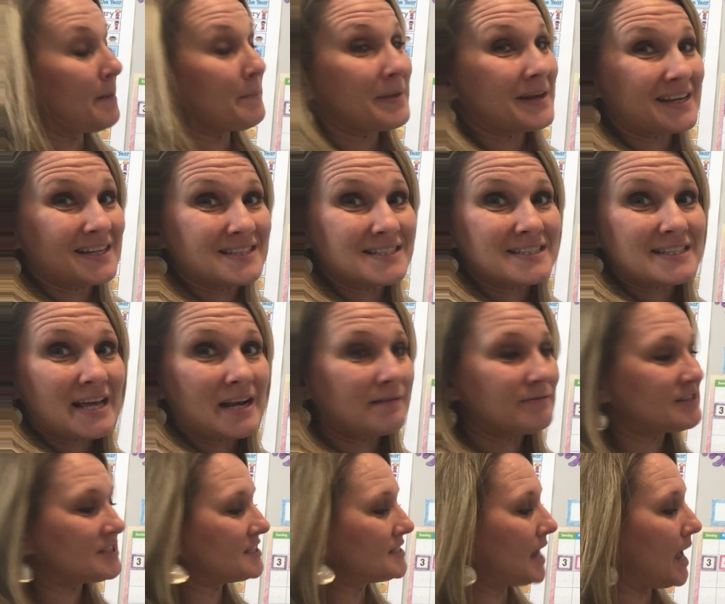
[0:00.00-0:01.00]
but instead
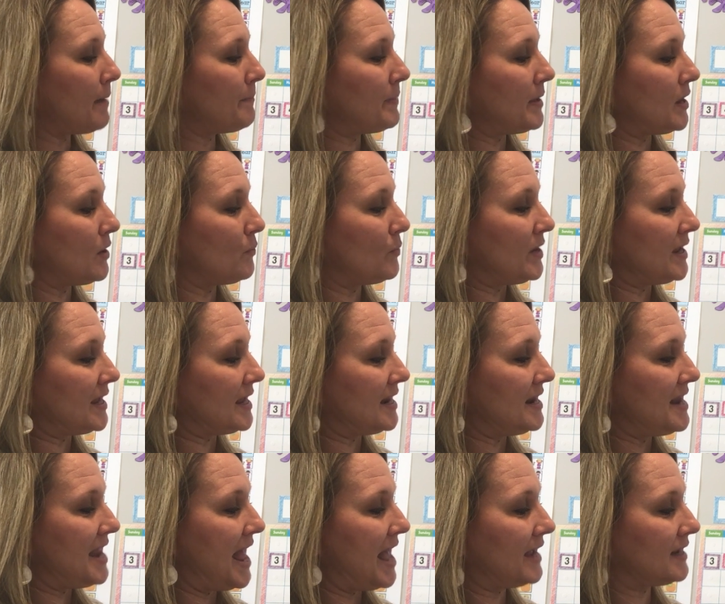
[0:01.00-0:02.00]
of stopping, we
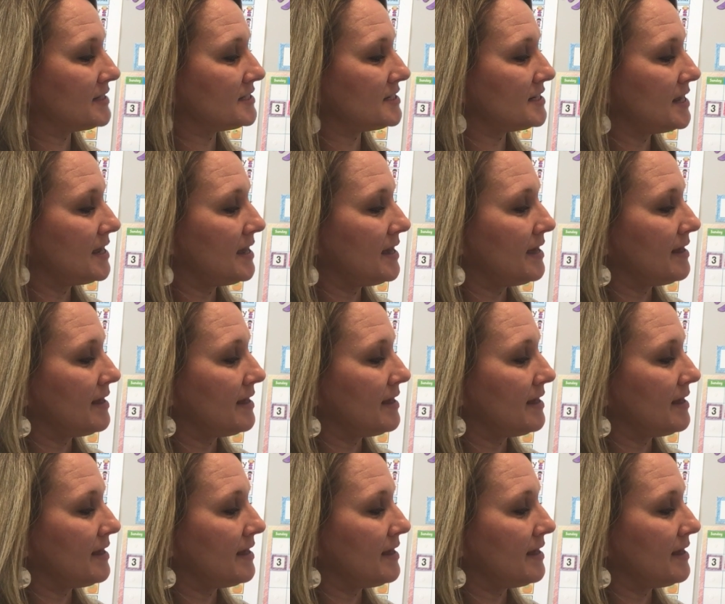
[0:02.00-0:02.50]
connect.